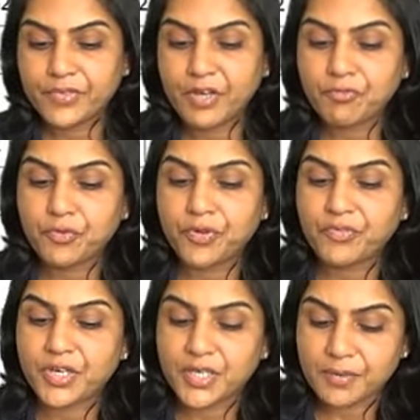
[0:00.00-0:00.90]
Therefore, we
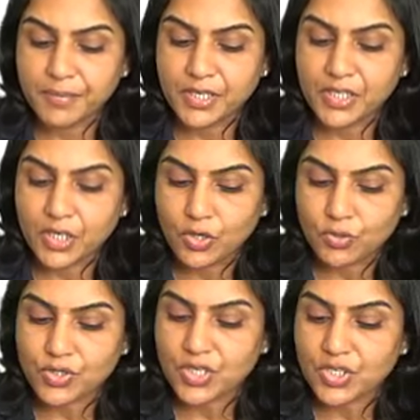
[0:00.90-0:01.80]
have determined the
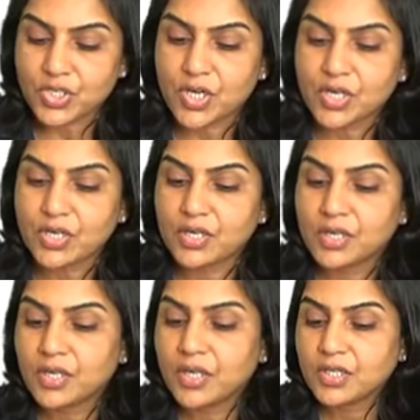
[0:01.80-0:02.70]
closing stock,
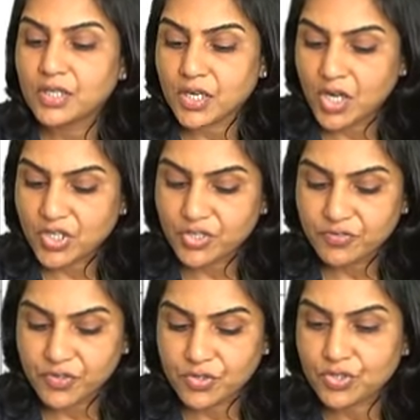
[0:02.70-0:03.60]
the cost
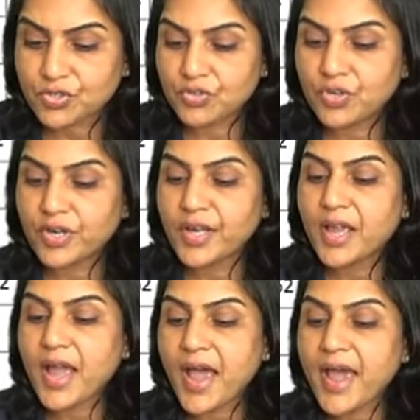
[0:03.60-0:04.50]
of goods sold,
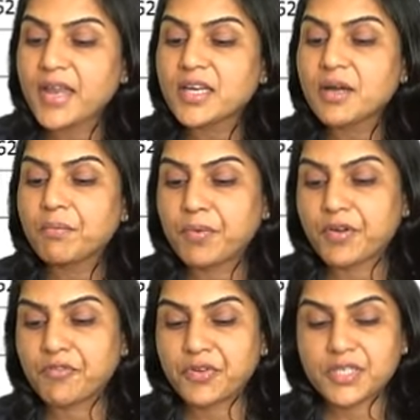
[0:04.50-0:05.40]
and
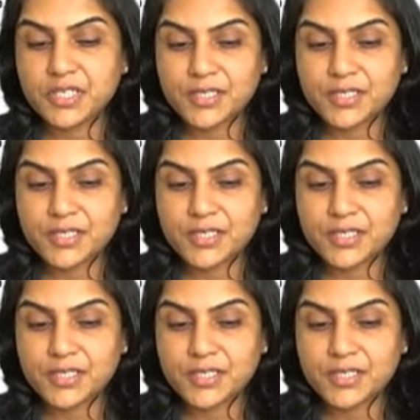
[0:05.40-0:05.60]
profit